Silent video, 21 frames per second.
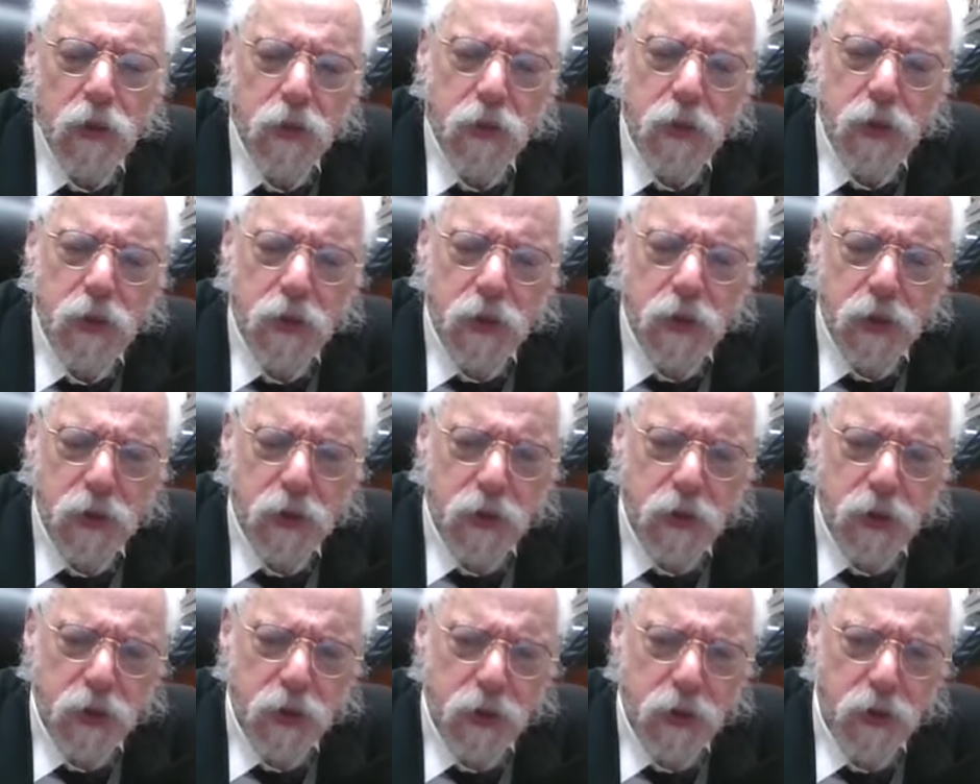this this
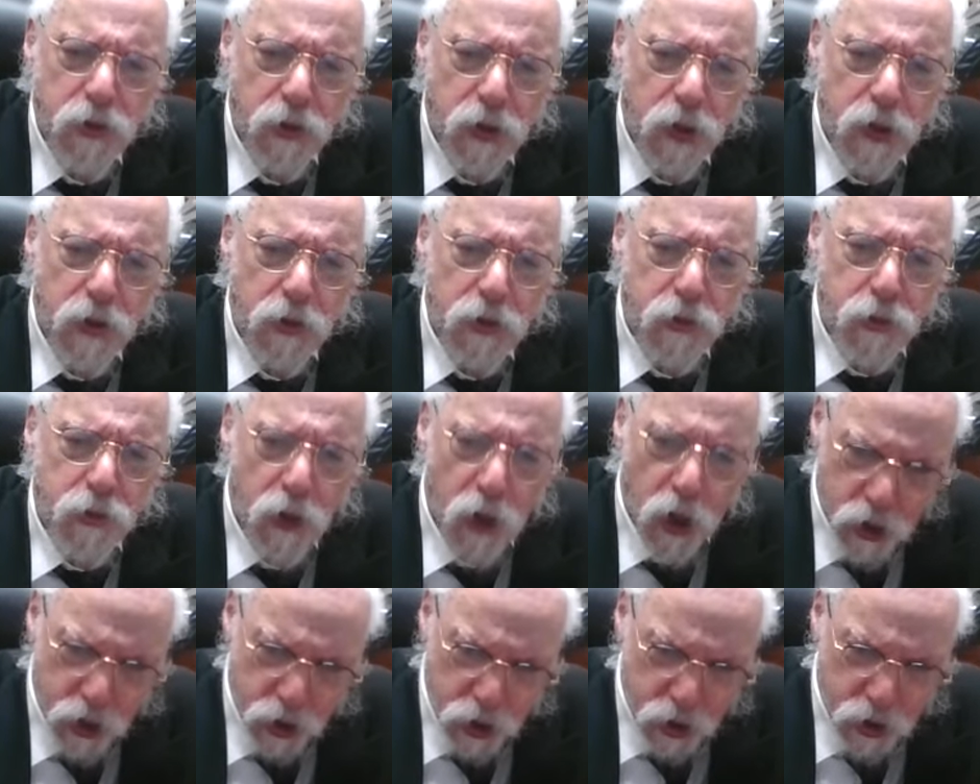this
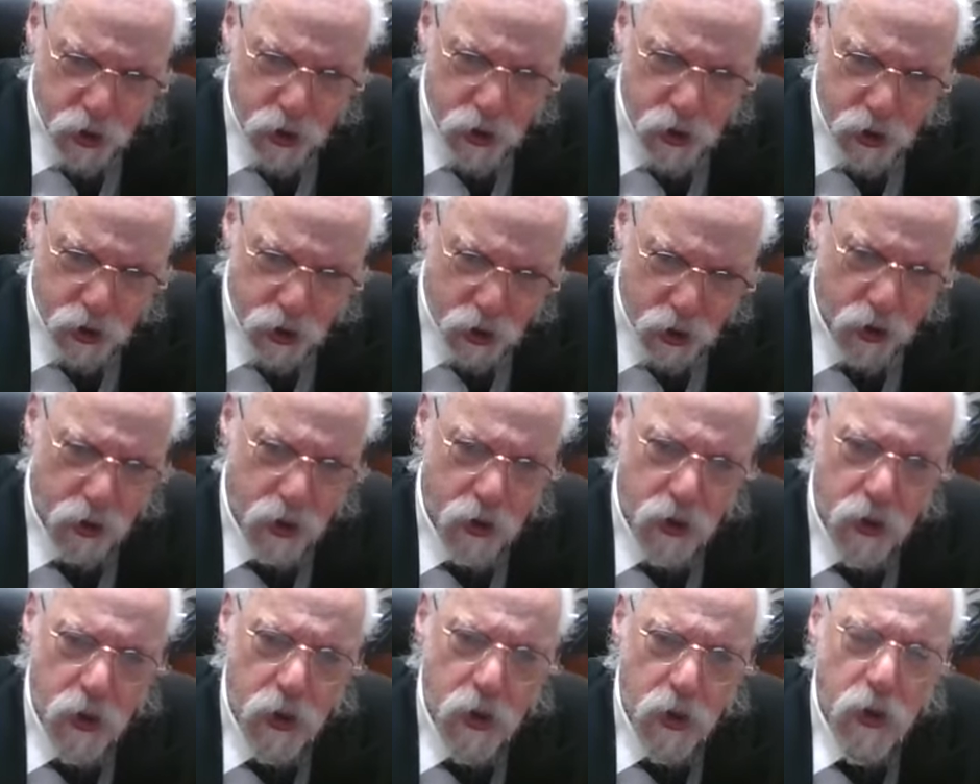drosha
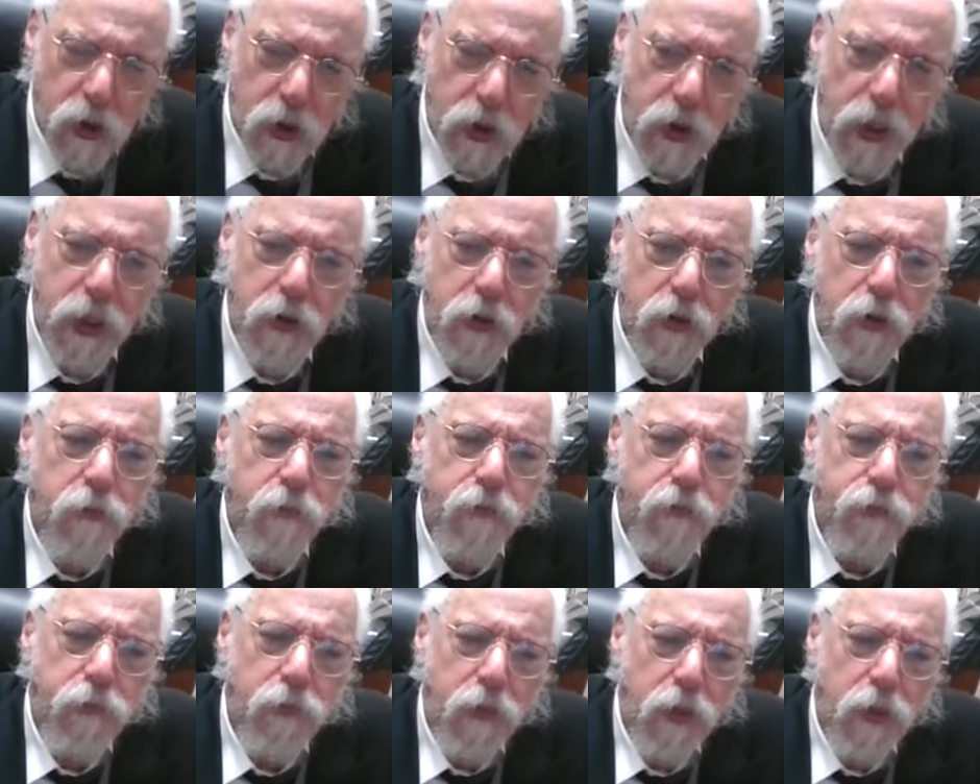later.